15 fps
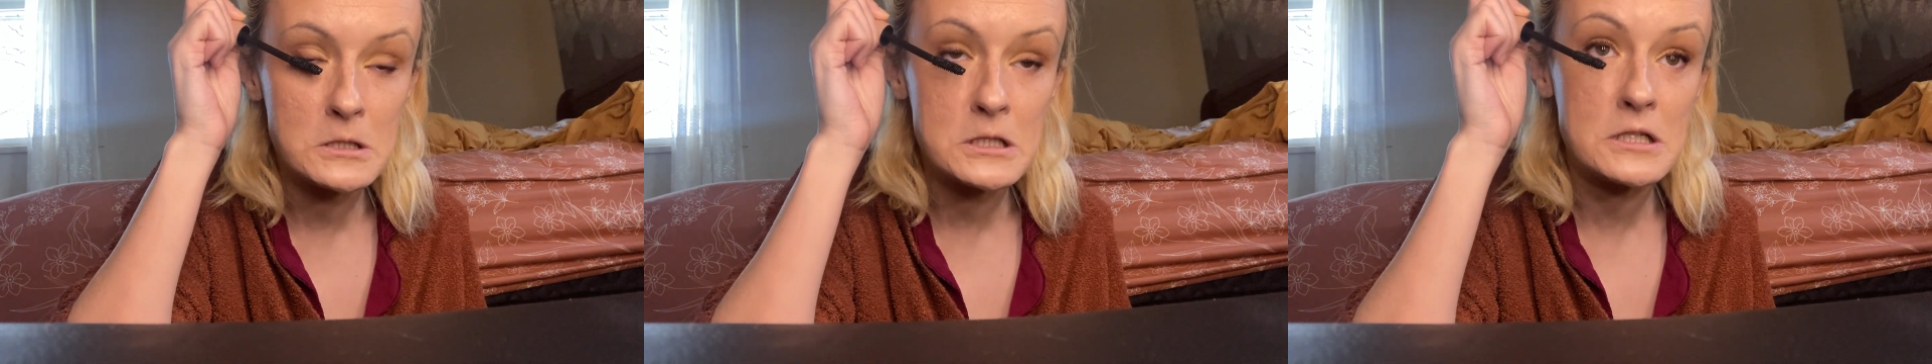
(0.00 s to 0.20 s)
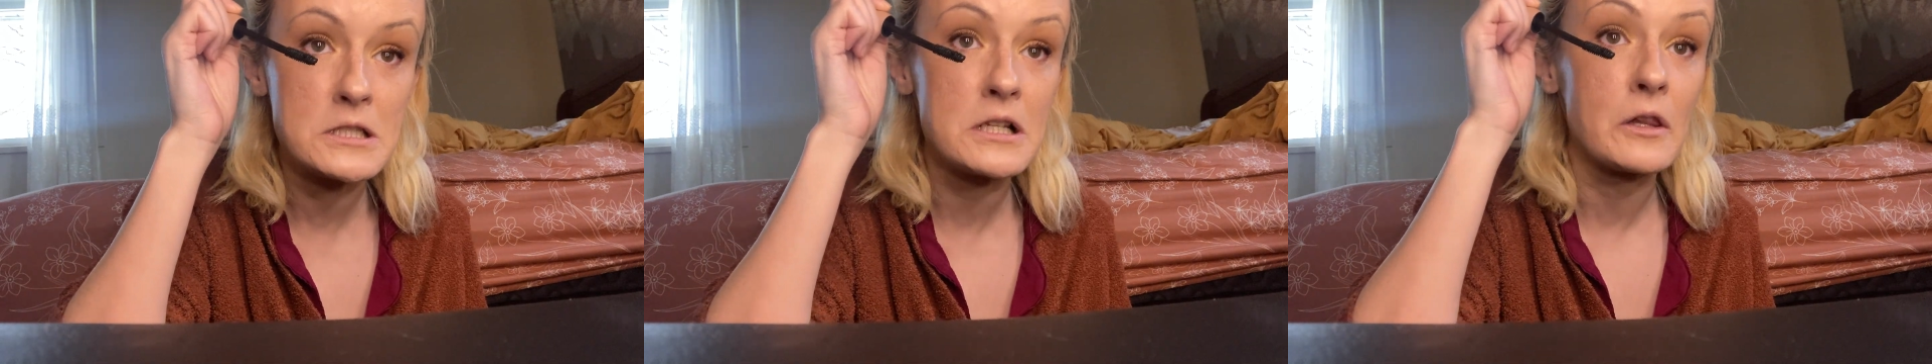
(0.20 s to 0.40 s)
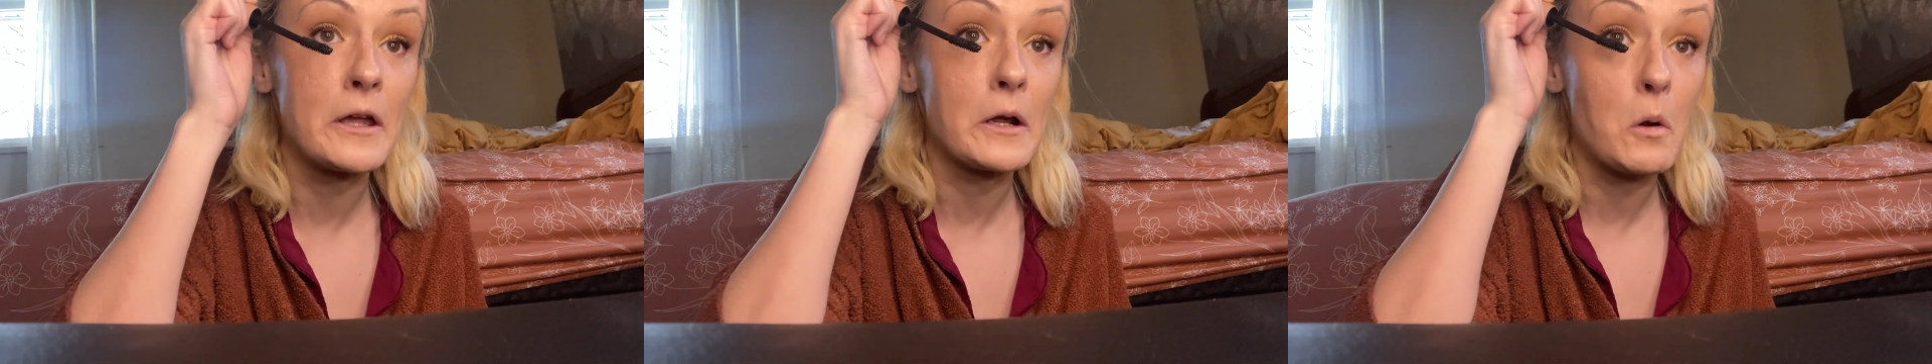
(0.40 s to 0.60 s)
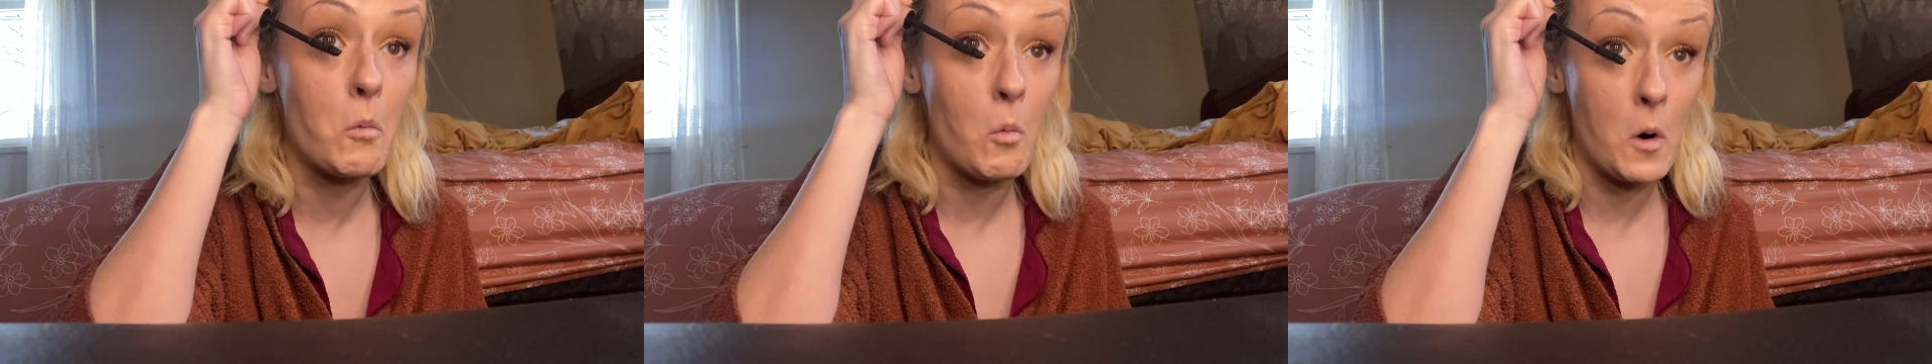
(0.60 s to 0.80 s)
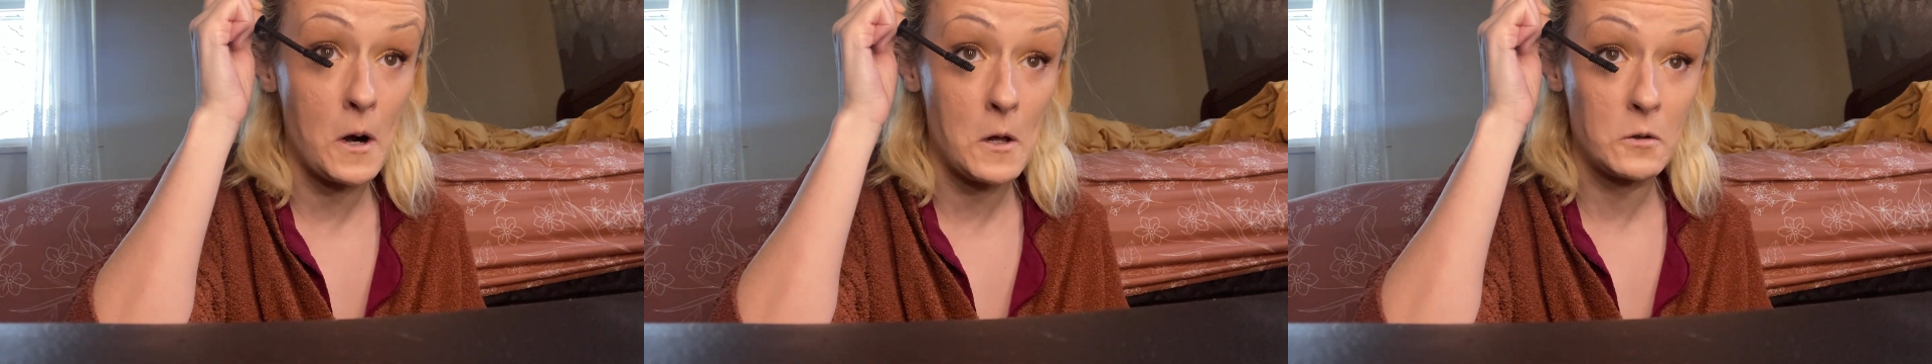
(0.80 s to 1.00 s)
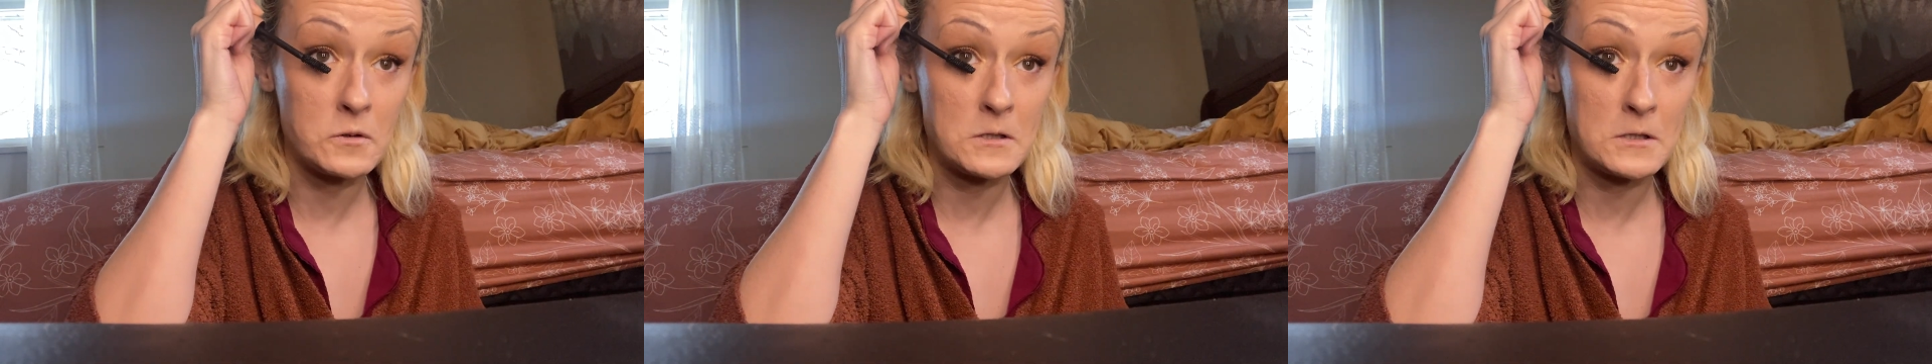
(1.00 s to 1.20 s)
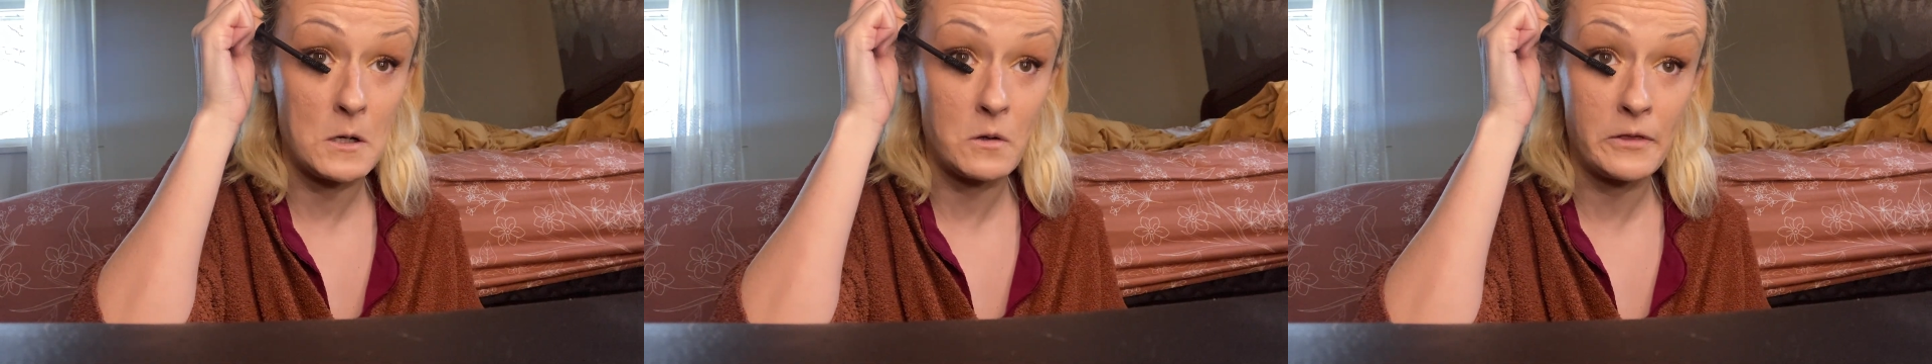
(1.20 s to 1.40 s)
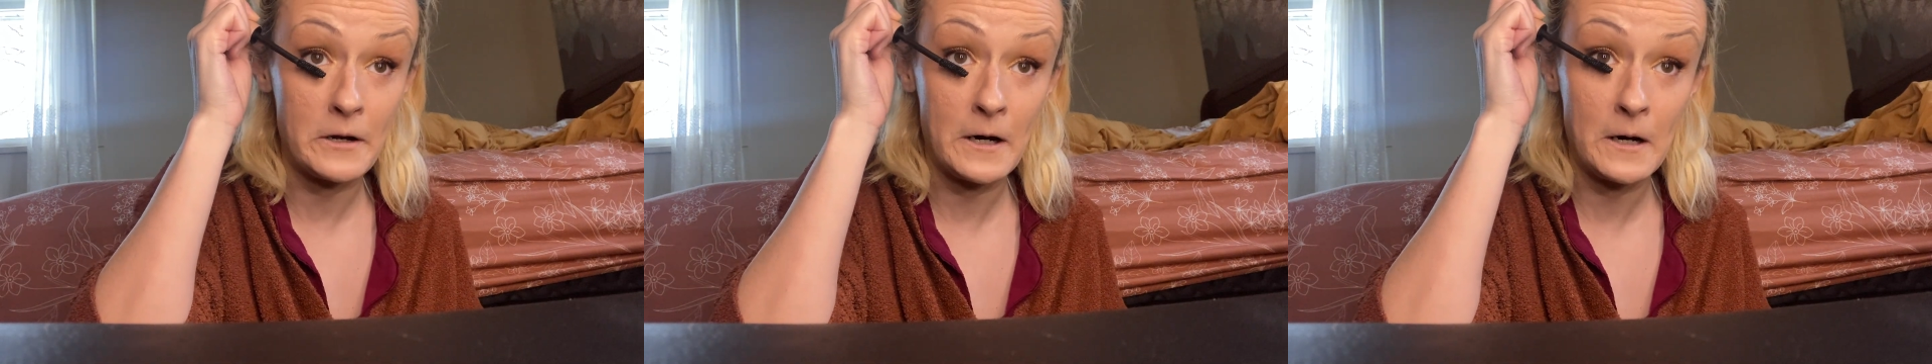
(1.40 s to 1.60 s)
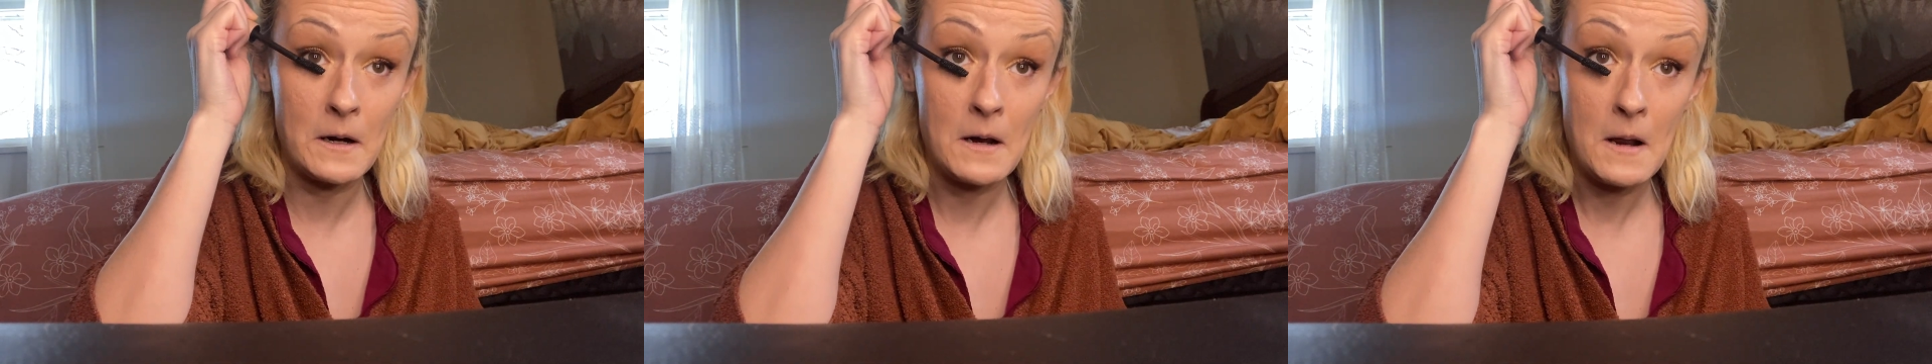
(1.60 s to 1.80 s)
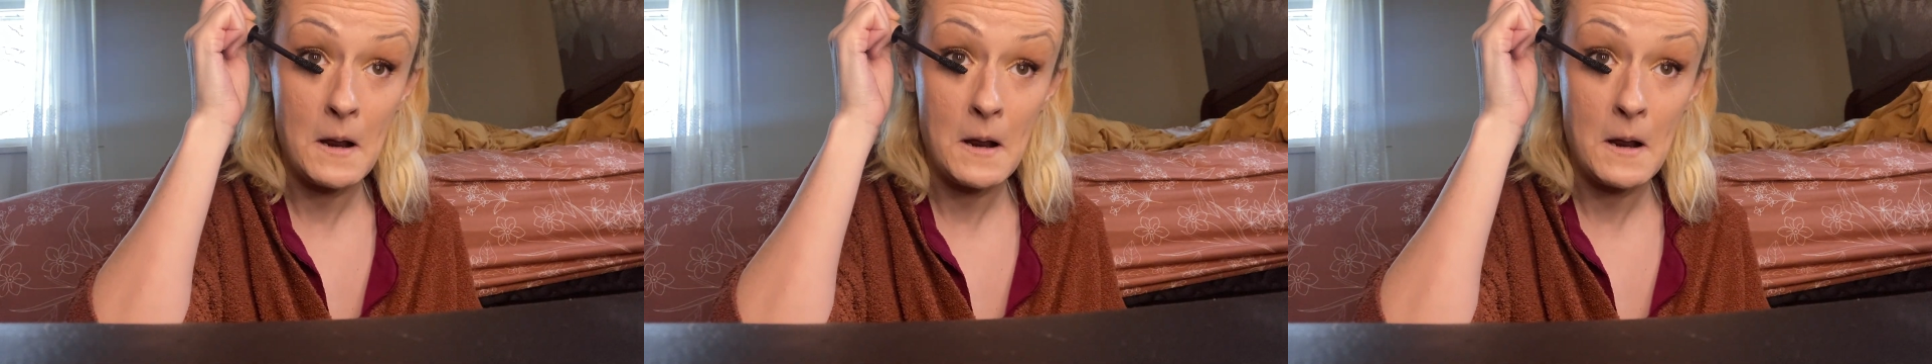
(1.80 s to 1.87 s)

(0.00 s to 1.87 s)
to see like what else is out there.